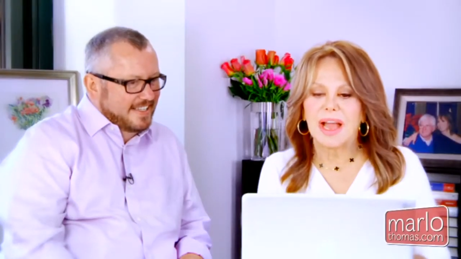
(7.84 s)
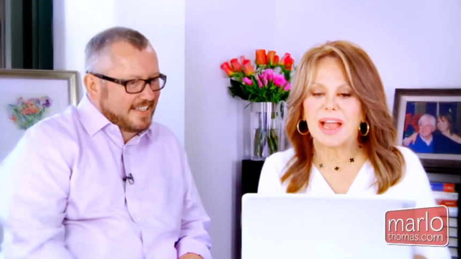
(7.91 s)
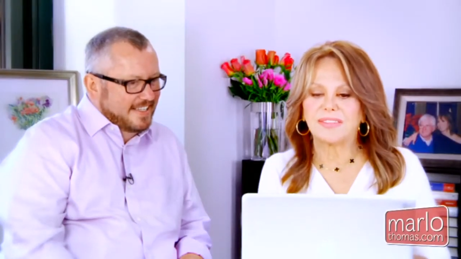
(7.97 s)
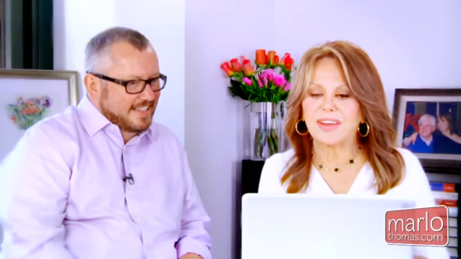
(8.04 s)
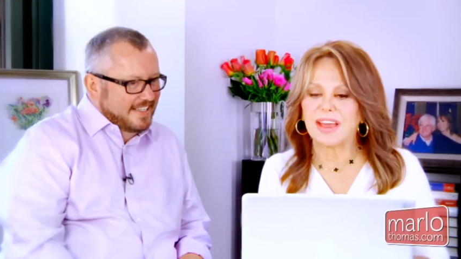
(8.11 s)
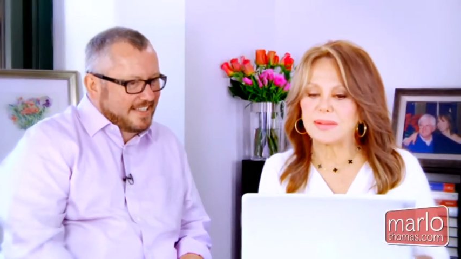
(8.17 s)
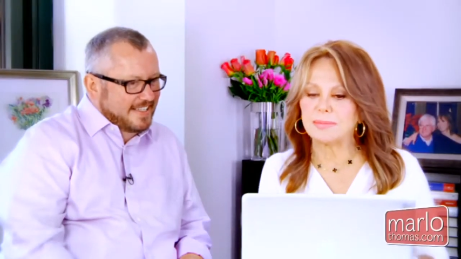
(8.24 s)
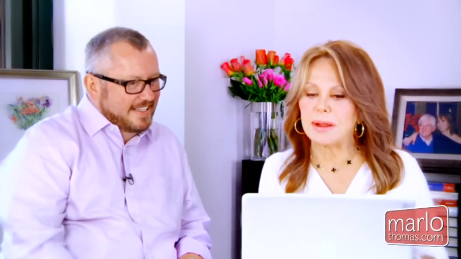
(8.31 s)

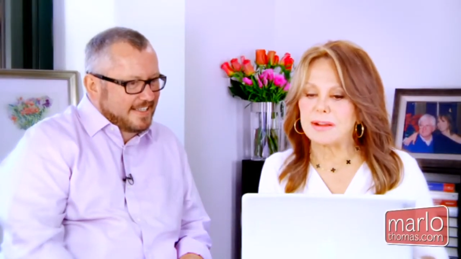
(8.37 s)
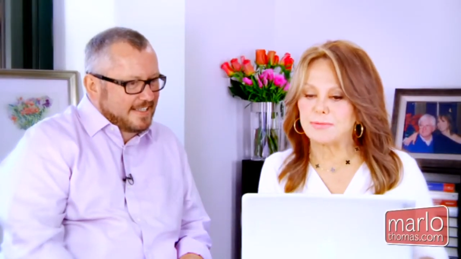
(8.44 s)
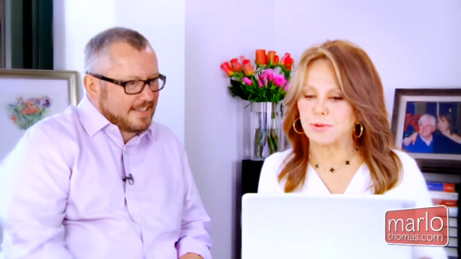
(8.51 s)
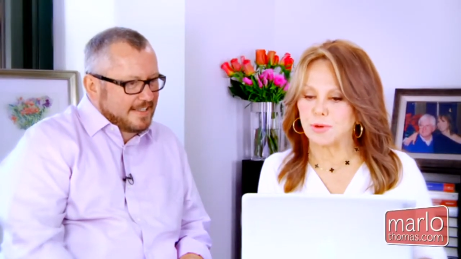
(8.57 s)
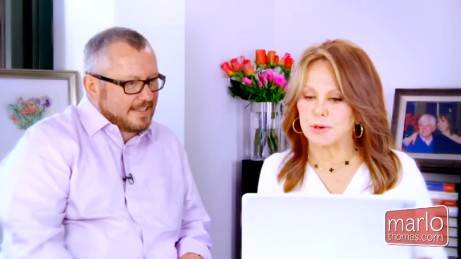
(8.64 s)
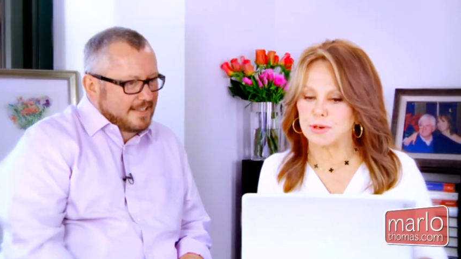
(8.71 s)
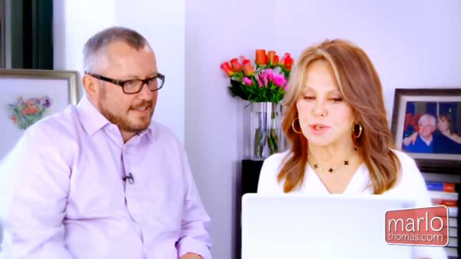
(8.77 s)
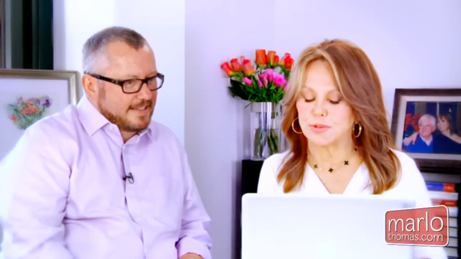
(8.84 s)
Speaker 1: I've had my
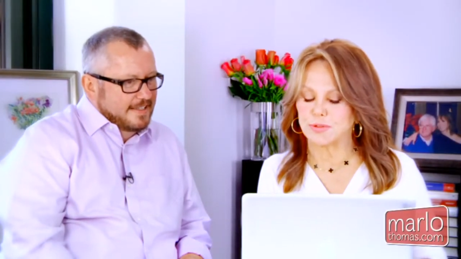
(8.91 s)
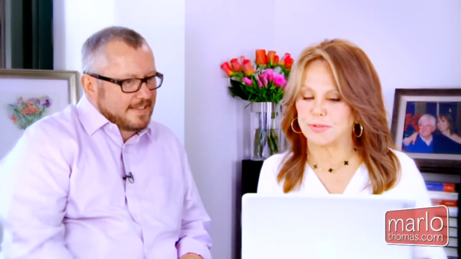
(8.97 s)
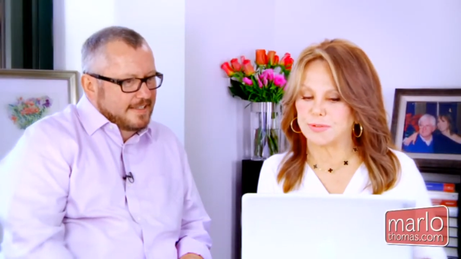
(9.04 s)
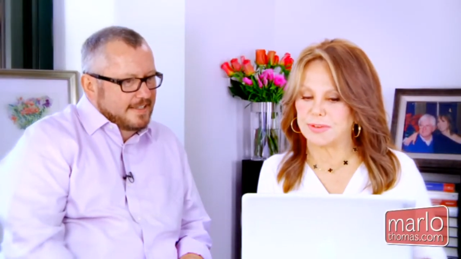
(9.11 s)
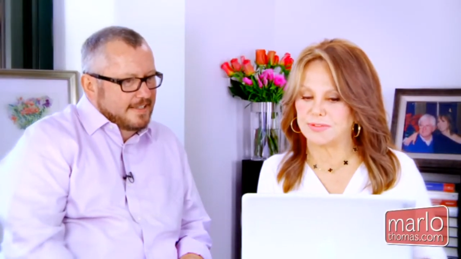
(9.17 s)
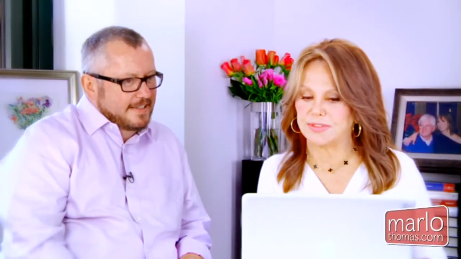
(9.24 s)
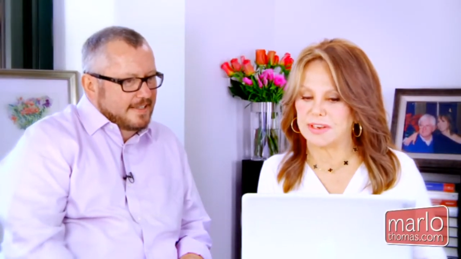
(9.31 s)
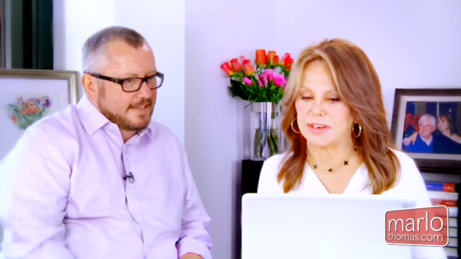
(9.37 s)
furniture for
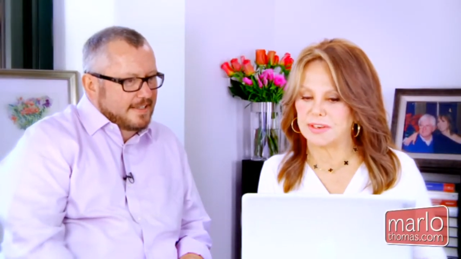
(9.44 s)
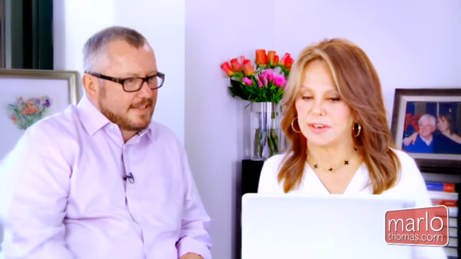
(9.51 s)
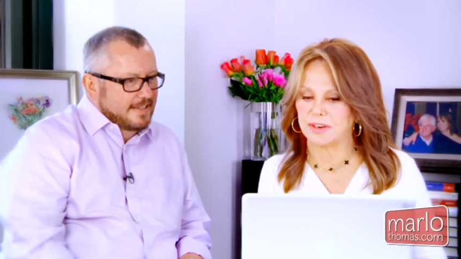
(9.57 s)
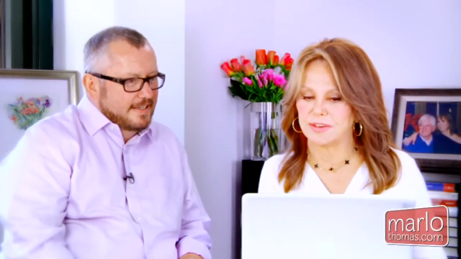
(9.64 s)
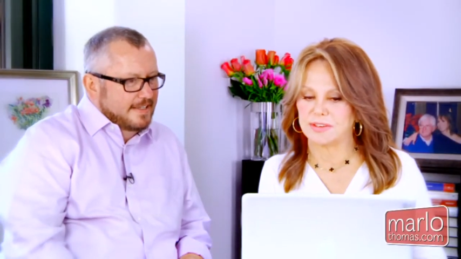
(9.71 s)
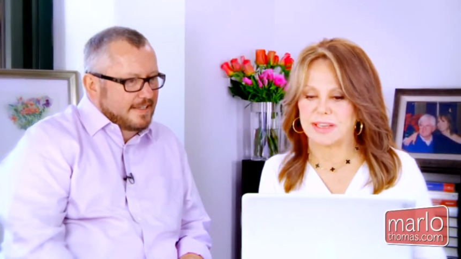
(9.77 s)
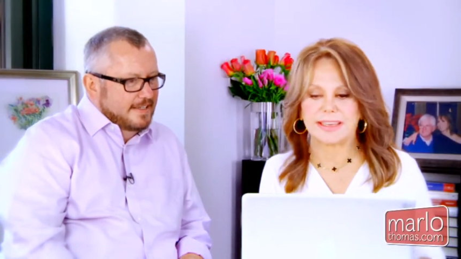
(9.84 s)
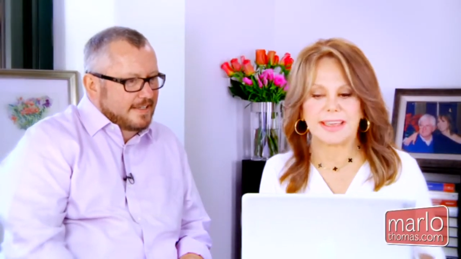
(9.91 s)
15
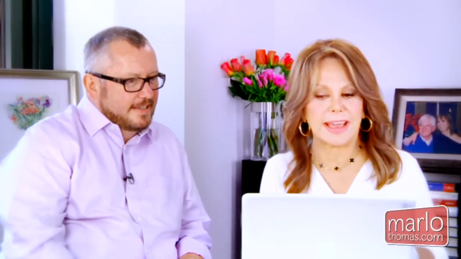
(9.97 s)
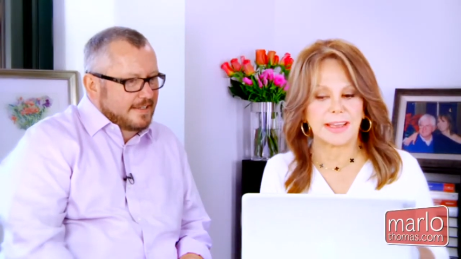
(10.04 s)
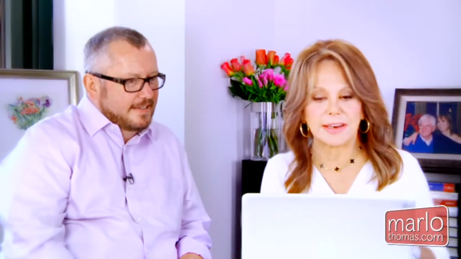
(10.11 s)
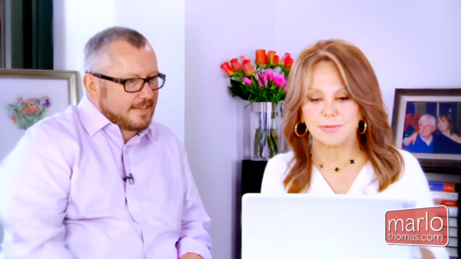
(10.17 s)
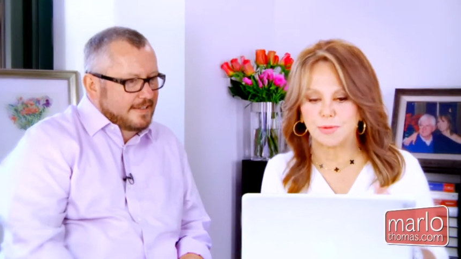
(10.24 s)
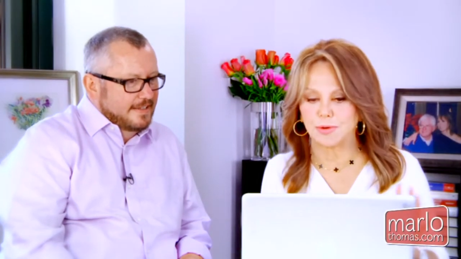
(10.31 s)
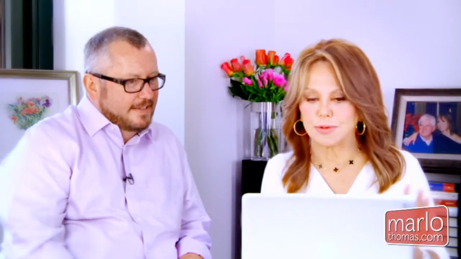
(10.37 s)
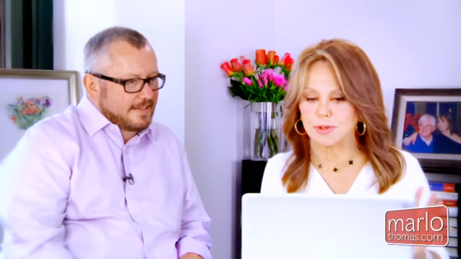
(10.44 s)
years. I
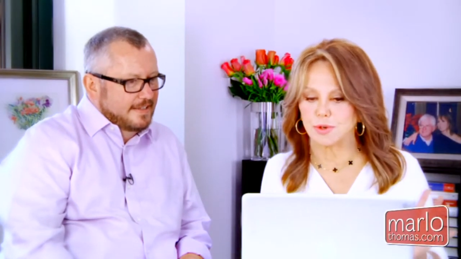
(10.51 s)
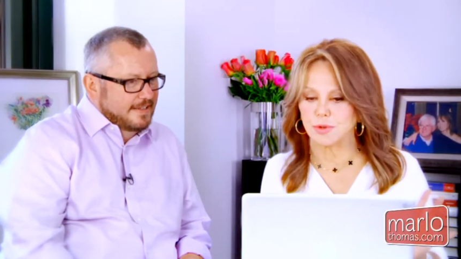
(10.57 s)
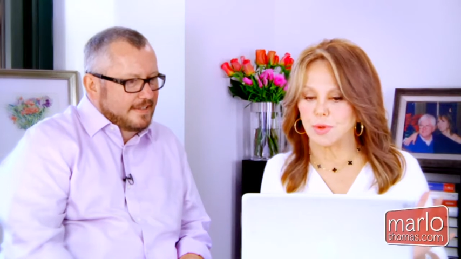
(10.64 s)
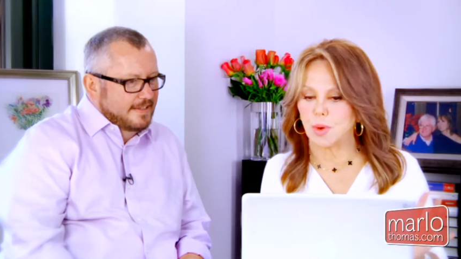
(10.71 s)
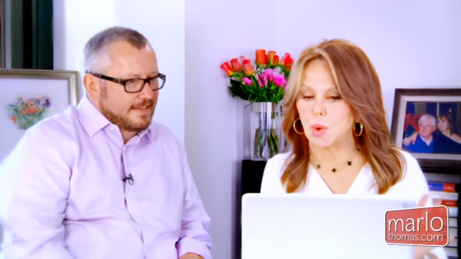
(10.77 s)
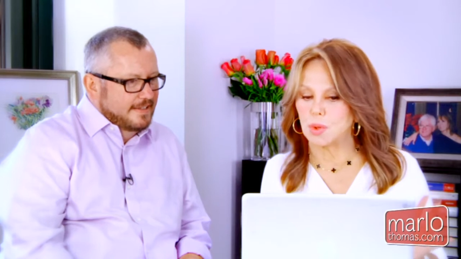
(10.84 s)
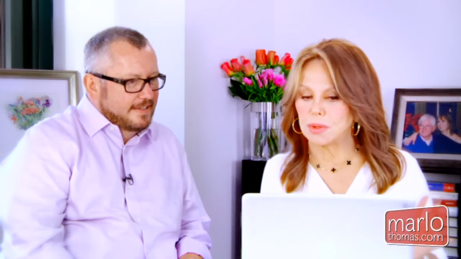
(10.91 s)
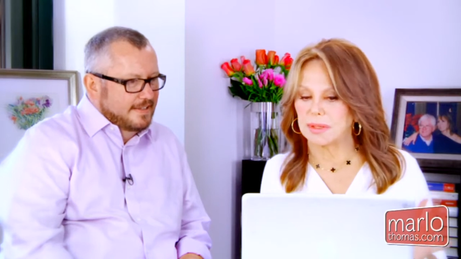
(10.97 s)
can't afford to do
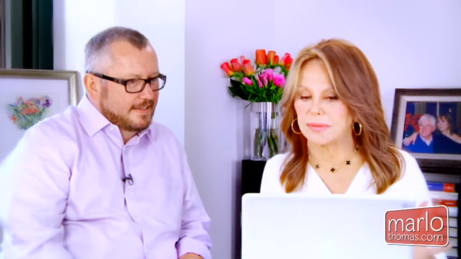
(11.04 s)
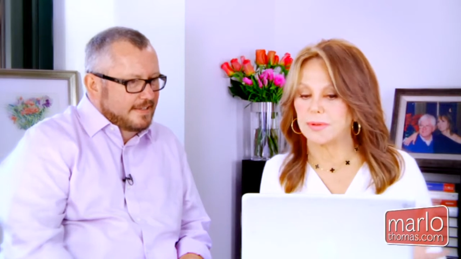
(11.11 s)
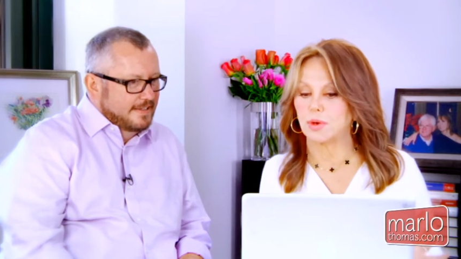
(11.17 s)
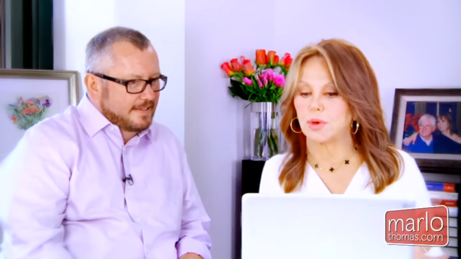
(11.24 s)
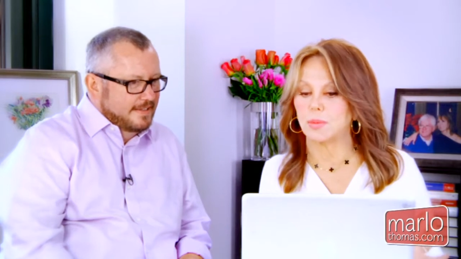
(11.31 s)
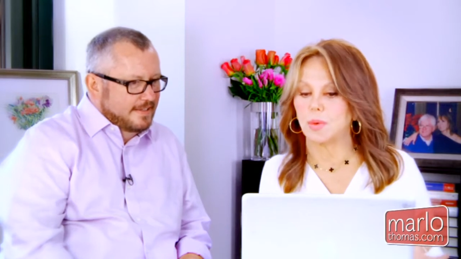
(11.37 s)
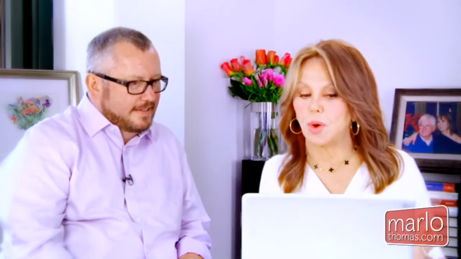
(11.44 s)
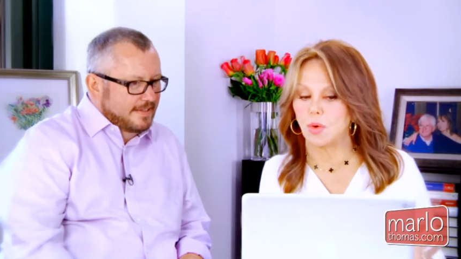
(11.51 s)
the whole
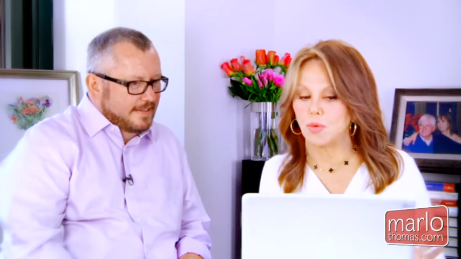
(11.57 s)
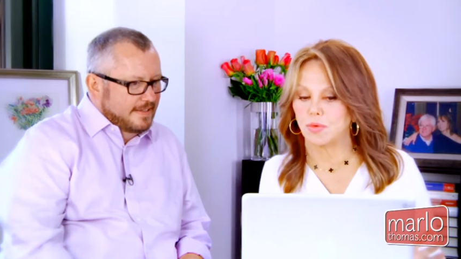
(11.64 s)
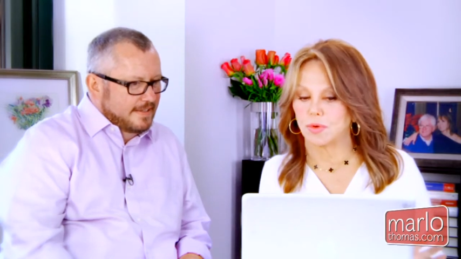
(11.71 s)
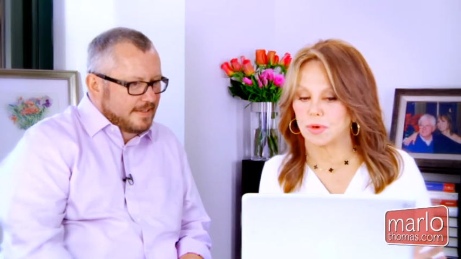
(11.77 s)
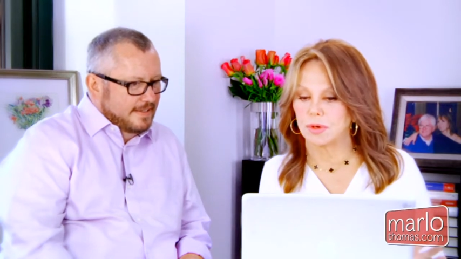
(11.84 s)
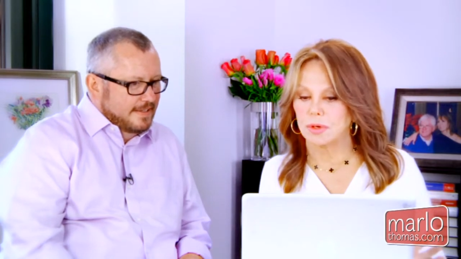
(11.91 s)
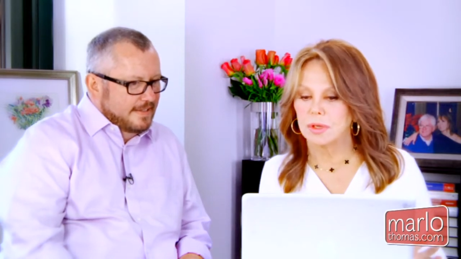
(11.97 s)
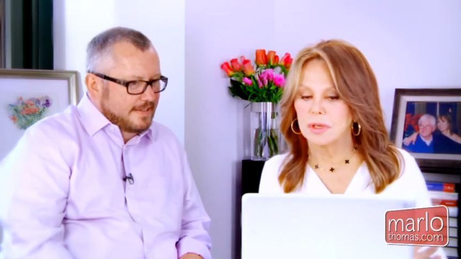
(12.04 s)
living room
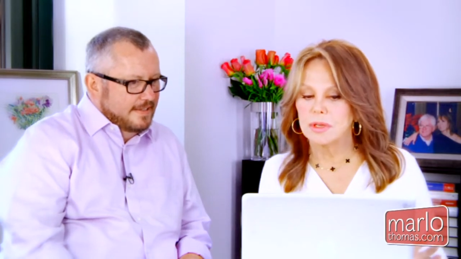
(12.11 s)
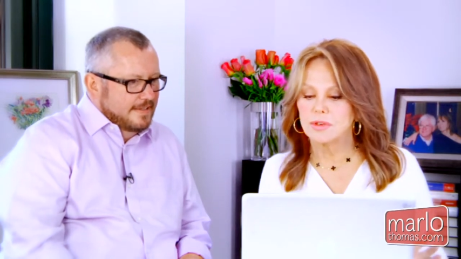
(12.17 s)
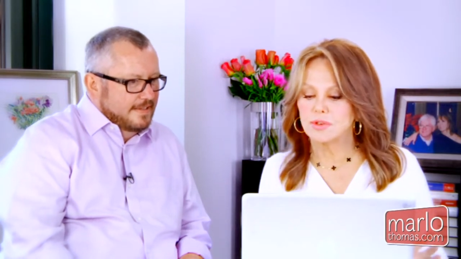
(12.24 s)
over.